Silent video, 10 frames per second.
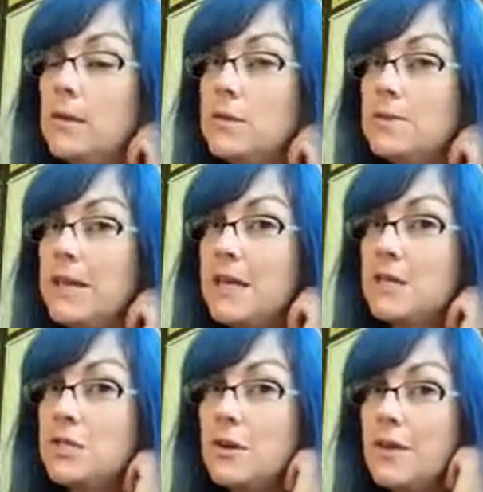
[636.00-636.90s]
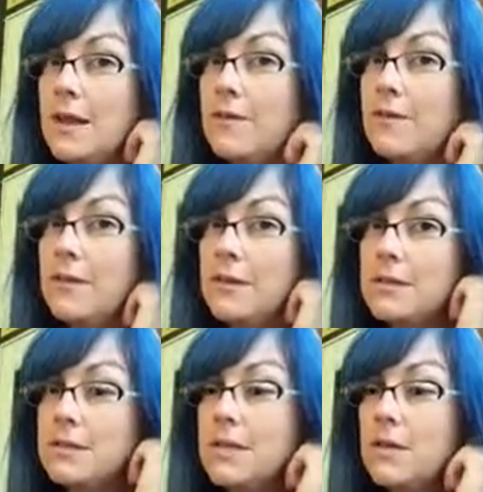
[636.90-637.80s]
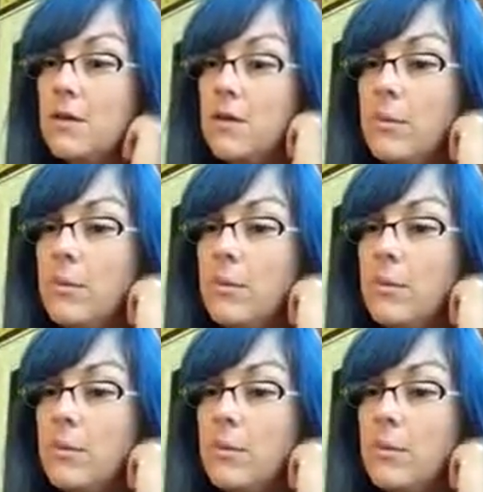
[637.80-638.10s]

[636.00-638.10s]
just making sure that everything is legal.